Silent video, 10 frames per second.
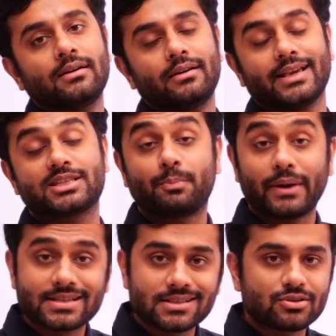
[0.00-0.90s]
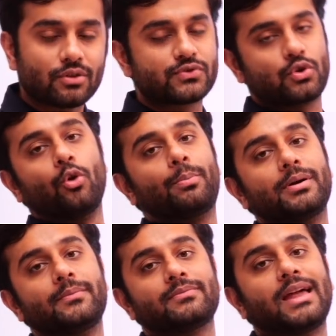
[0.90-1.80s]
expressions of
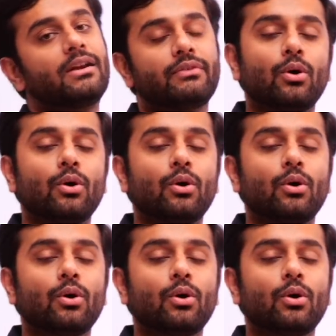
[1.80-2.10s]
slope that we